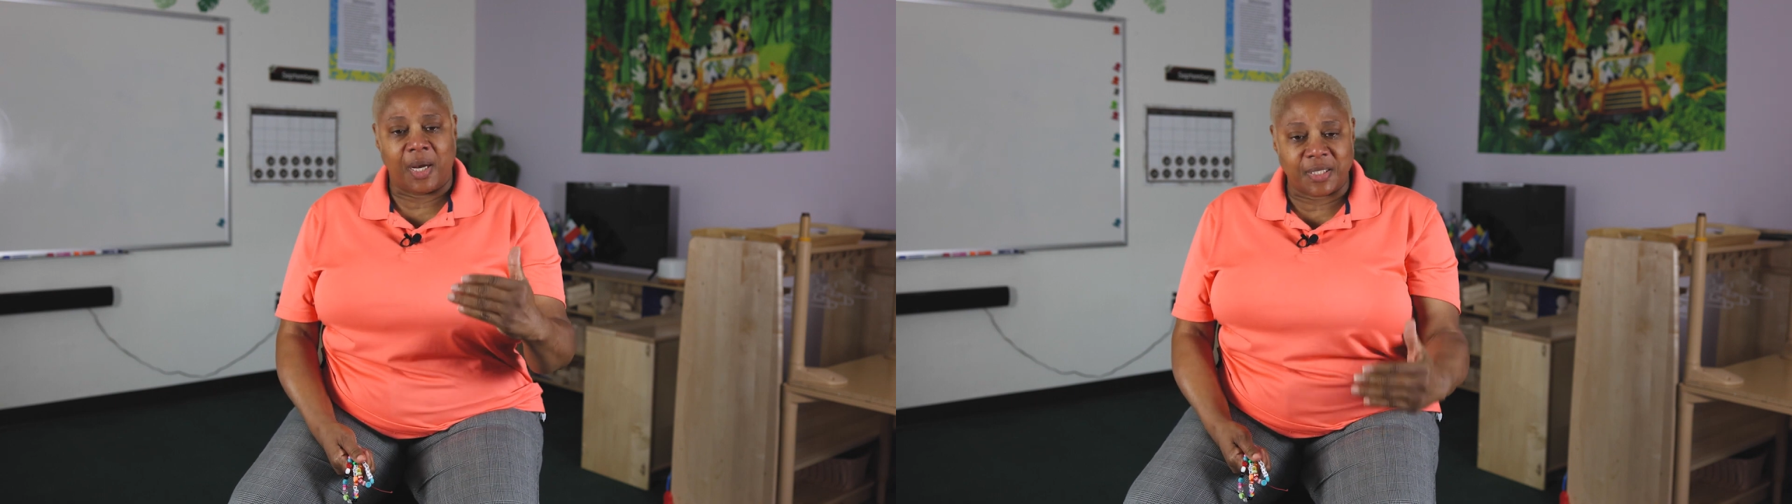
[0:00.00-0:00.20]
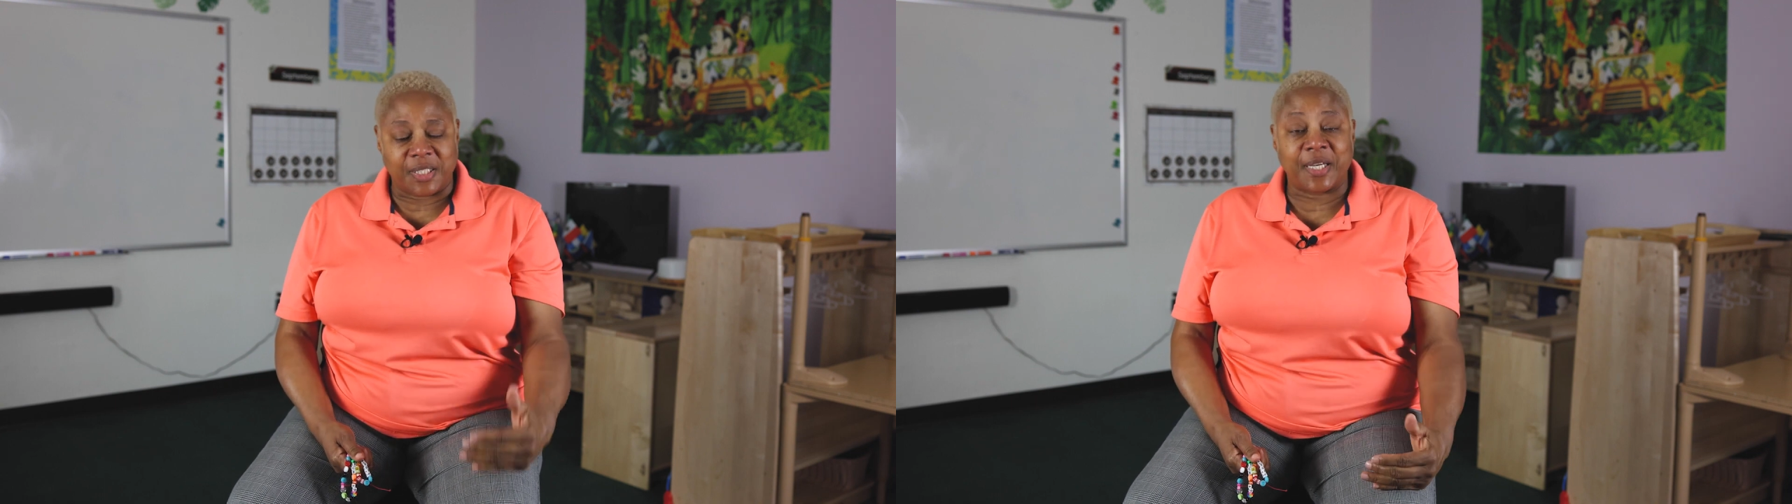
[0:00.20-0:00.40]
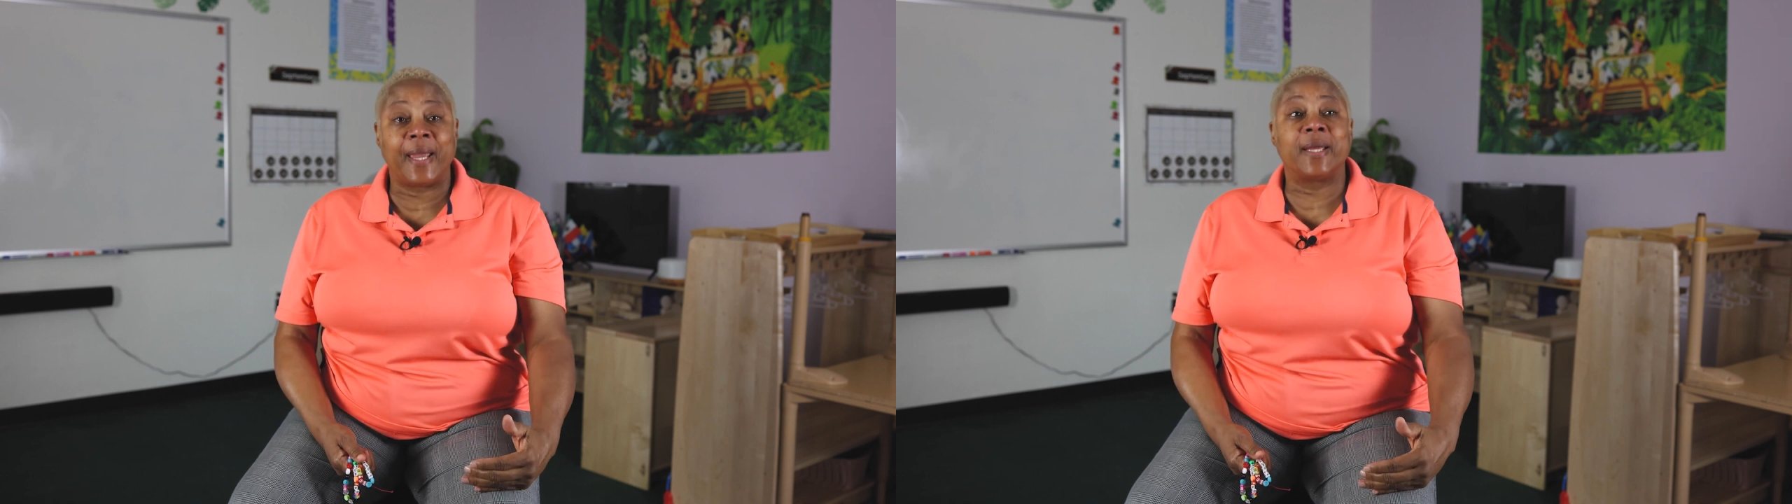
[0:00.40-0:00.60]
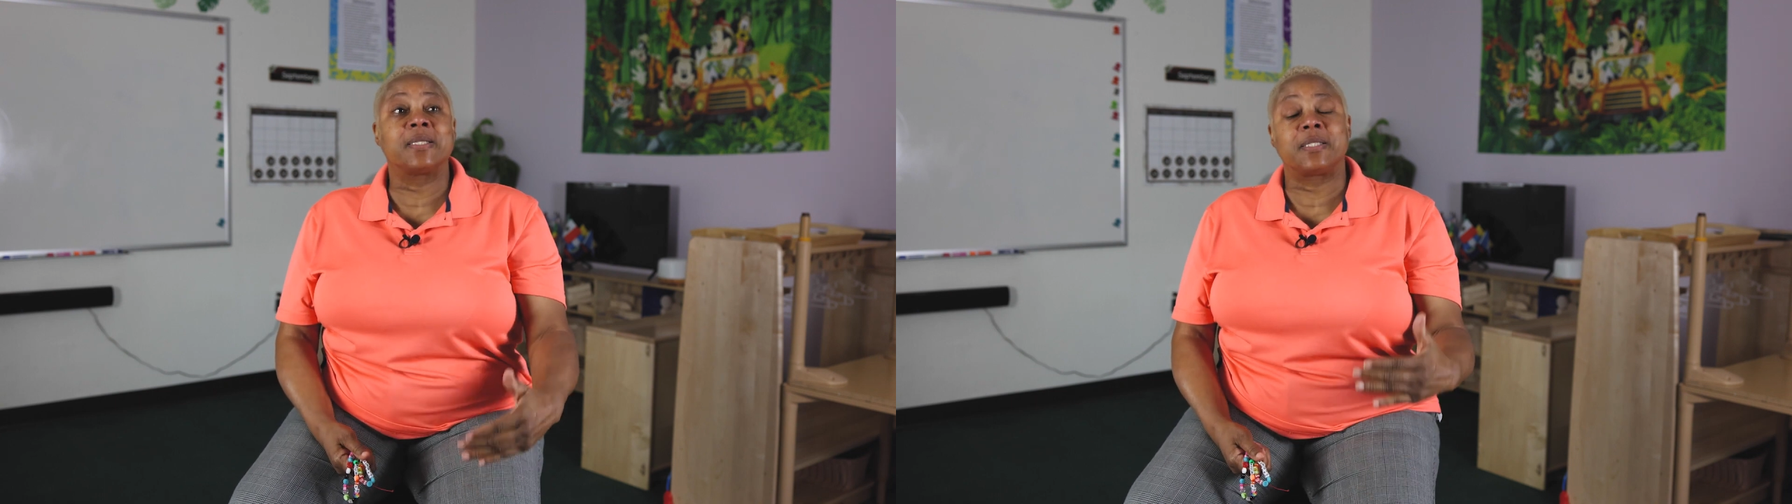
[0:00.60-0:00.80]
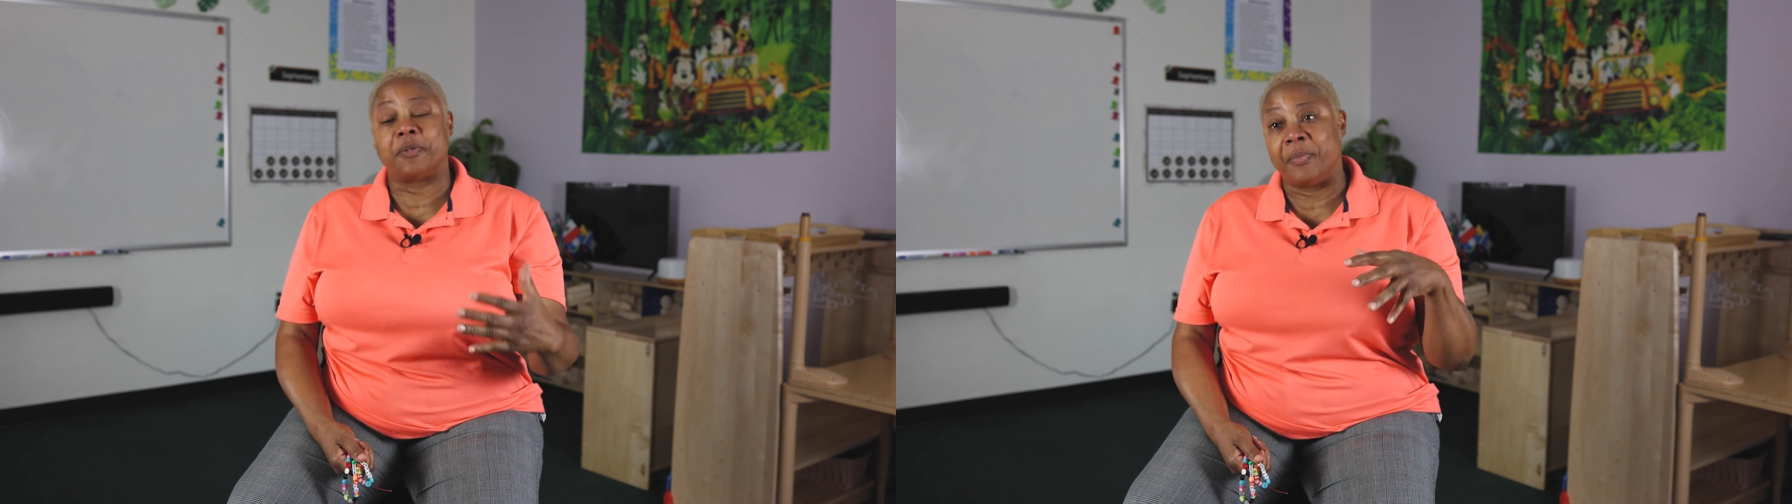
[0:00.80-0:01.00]
a
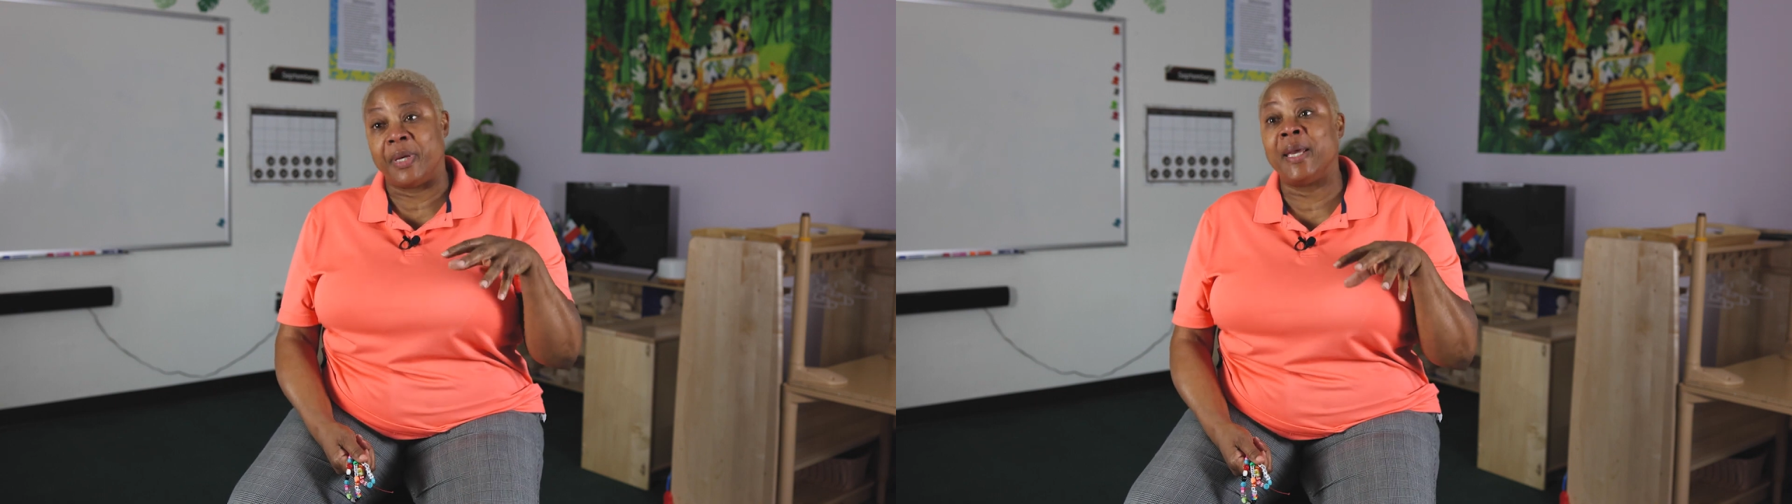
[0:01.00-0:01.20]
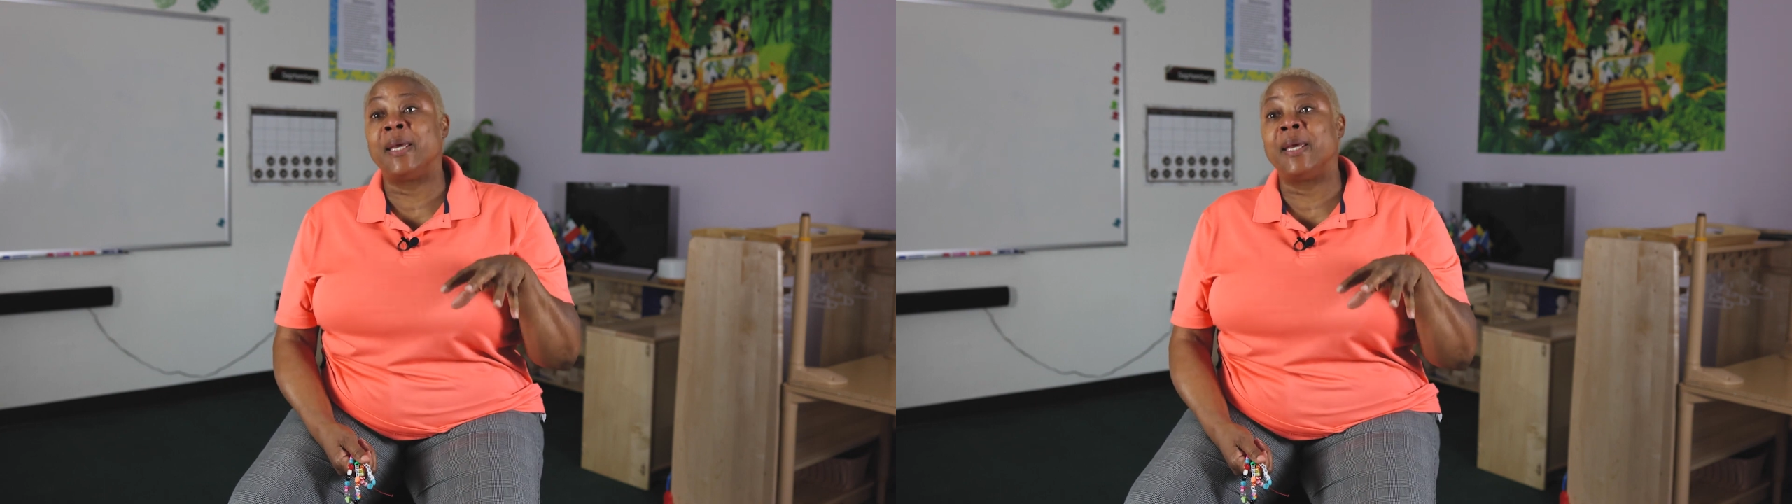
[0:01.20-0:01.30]
chance to be